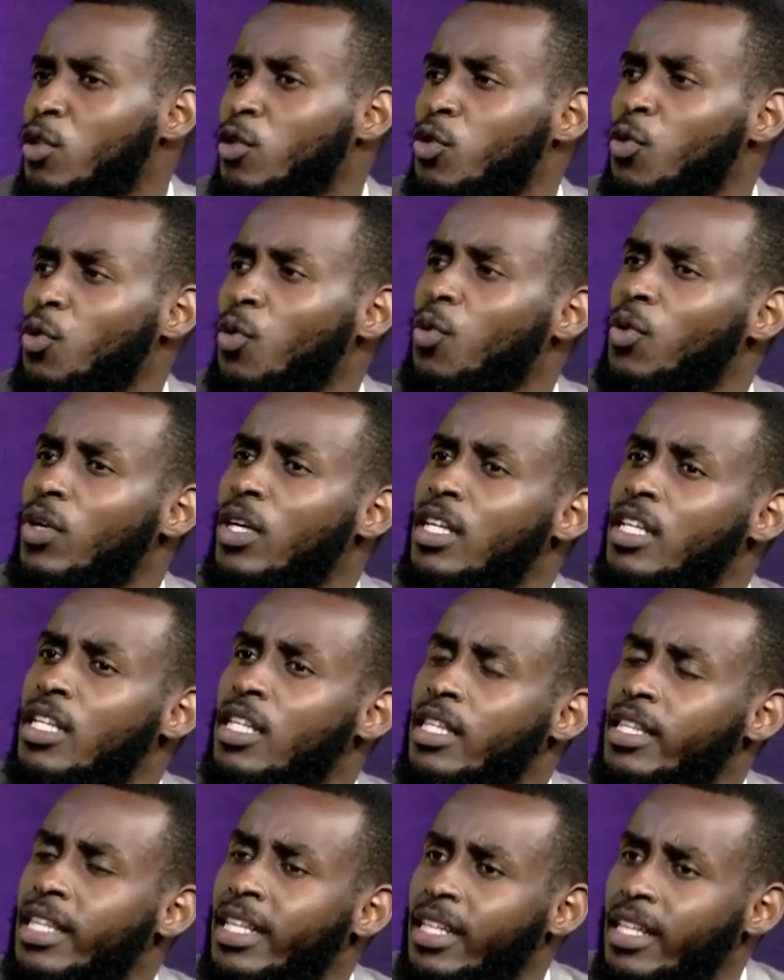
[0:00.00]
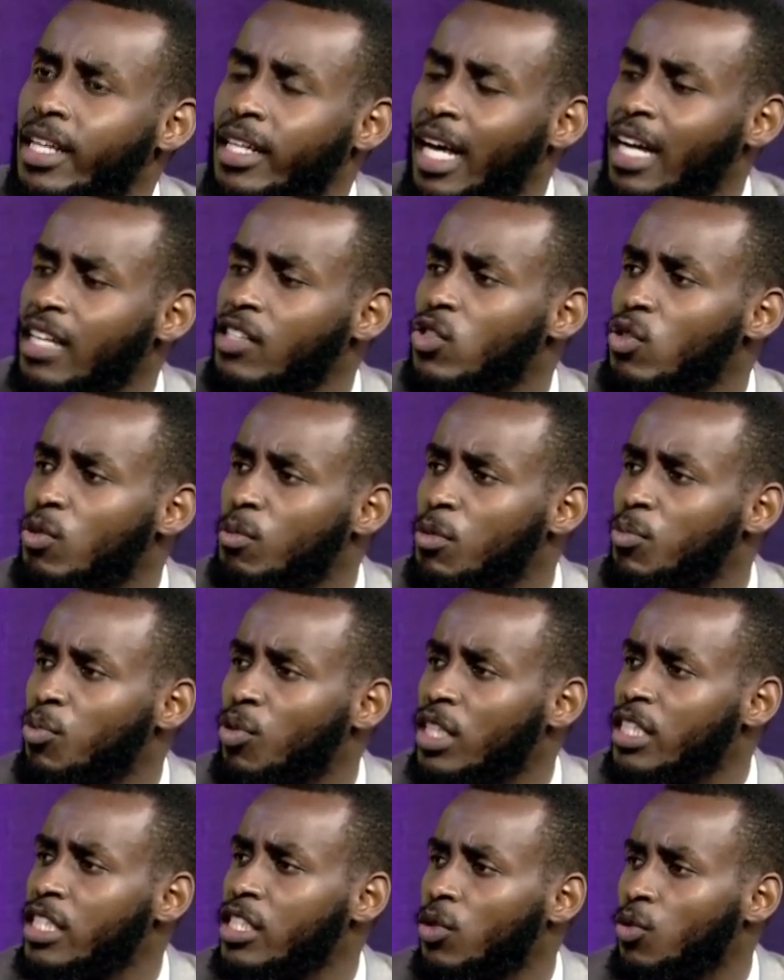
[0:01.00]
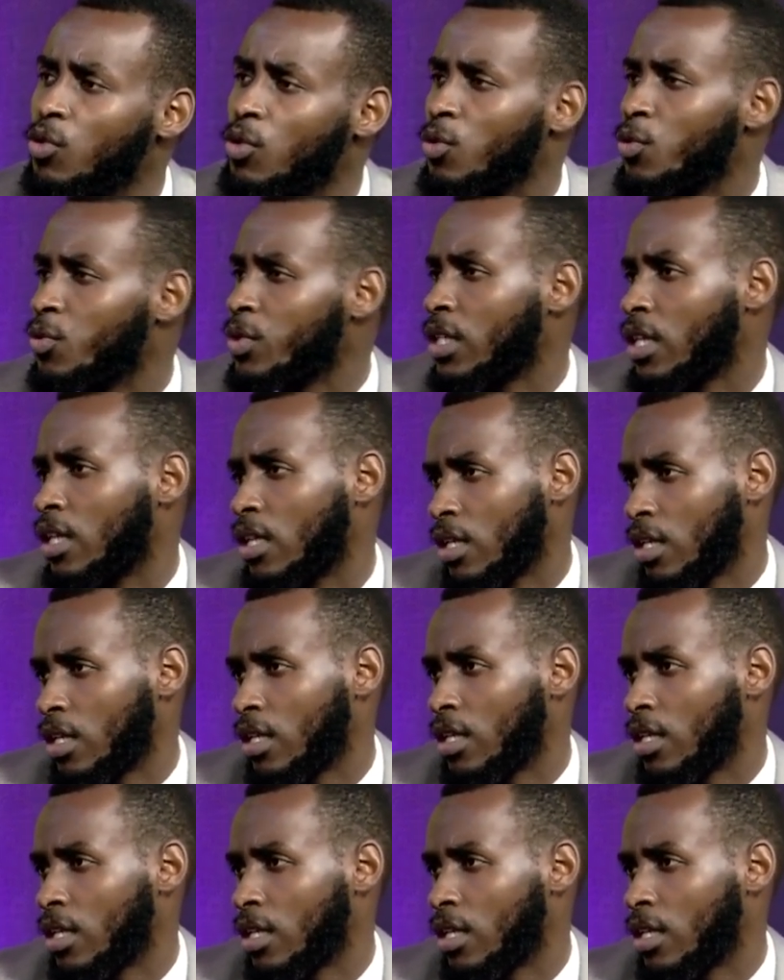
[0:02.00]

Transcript: So there has to be political will.